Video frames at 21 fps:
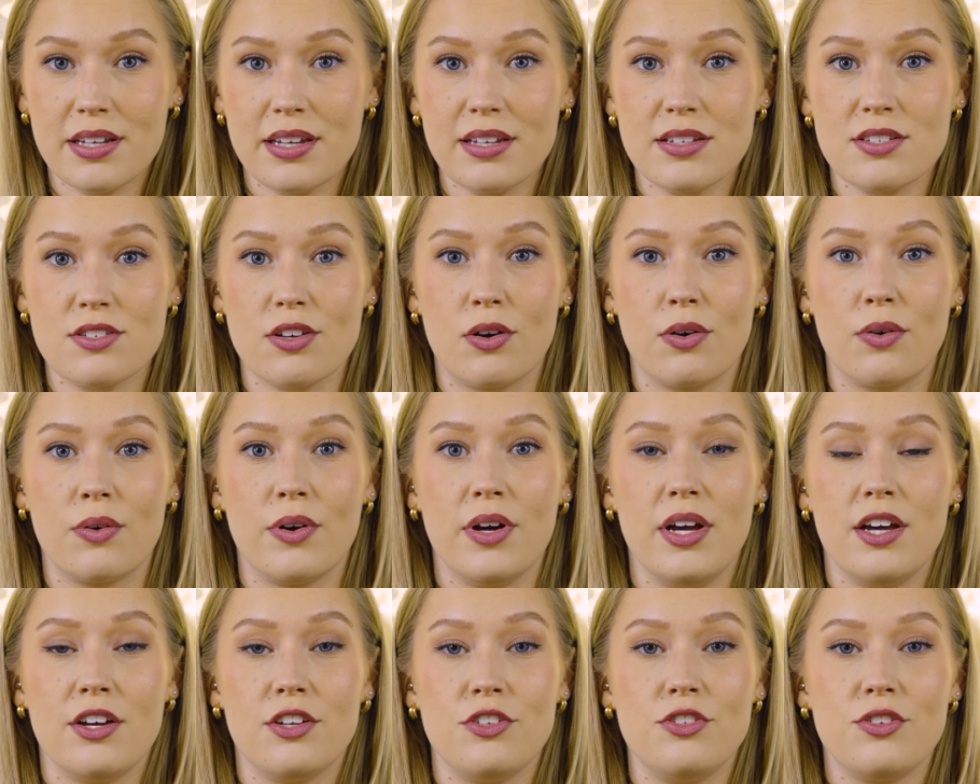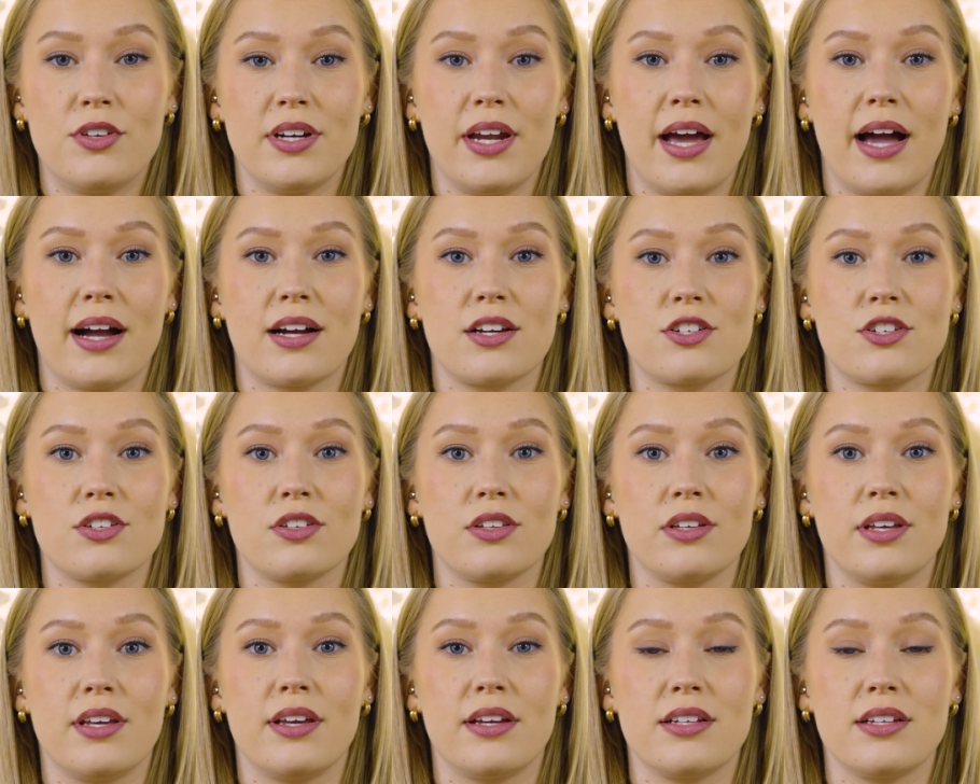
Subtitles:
So you can actually